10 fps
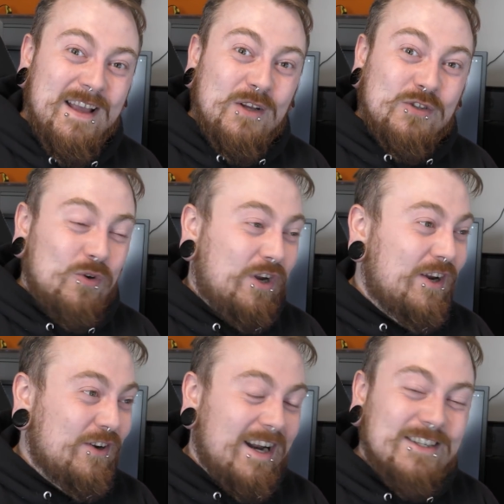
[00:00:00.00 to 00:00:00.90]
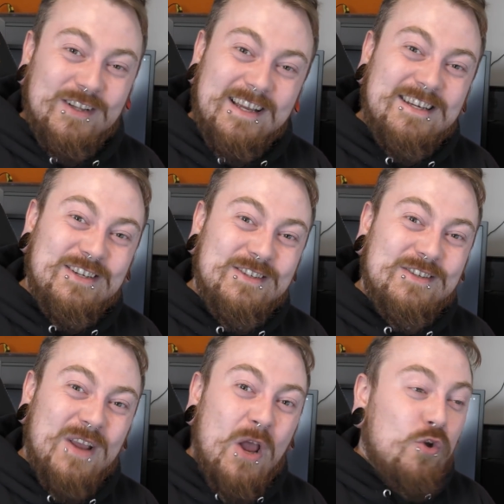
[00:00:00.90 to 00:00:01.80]
So
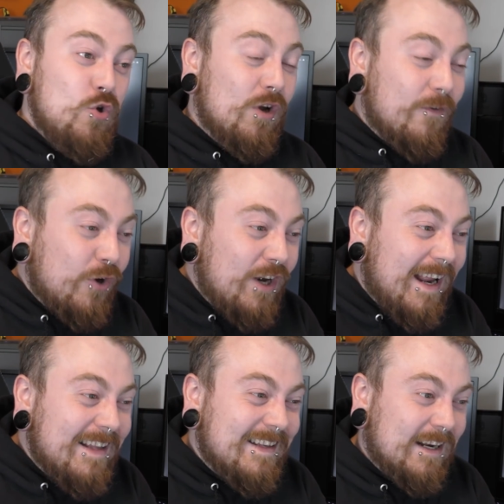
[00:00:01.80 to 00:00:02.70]
congratulations, you have created